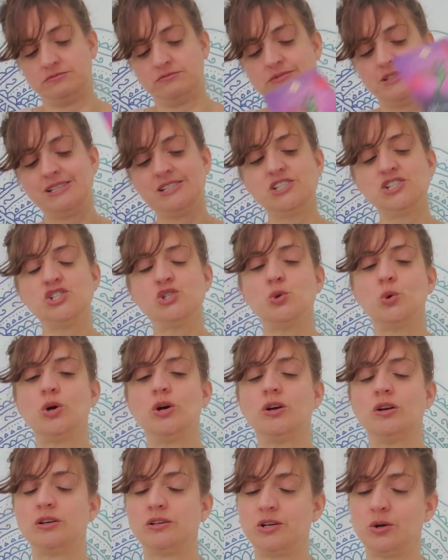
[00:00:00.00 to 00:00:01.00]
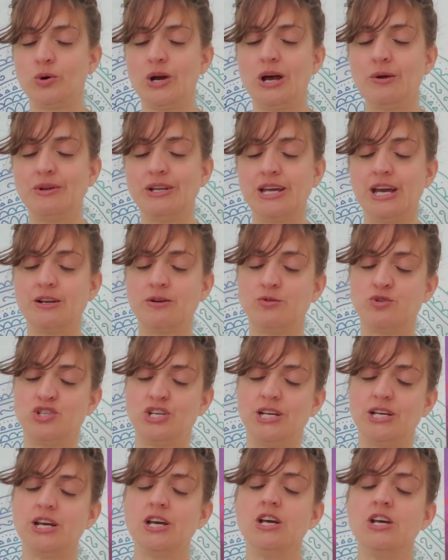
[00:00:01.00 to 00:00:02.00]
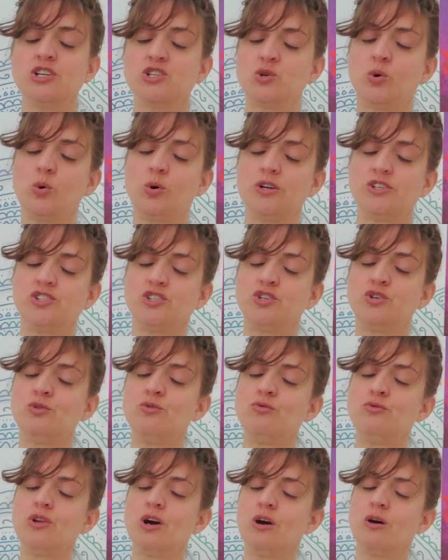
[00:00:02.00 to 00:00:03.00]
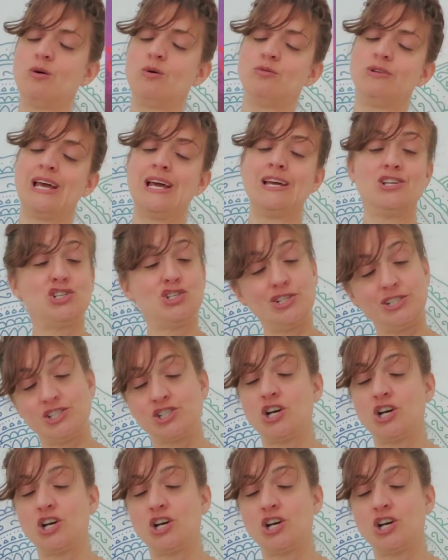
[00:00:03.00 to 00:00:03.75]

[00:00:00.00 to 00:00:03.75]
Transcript: This is your crowning energy. Taurus, you know that shit's